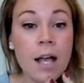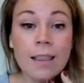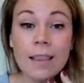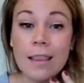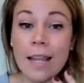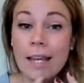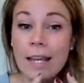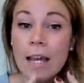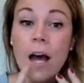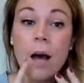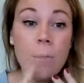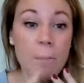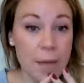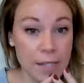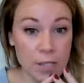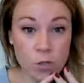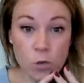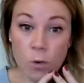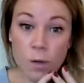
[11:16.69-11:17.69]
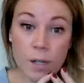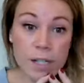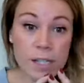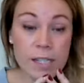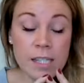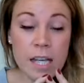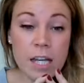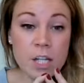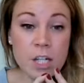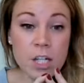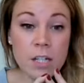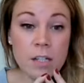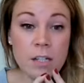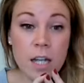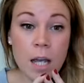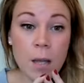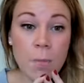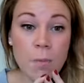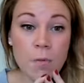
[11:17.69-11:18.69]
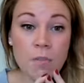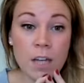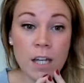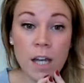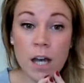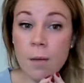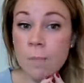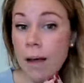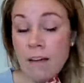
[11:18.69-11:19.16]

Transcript: like a mentoring session type of income.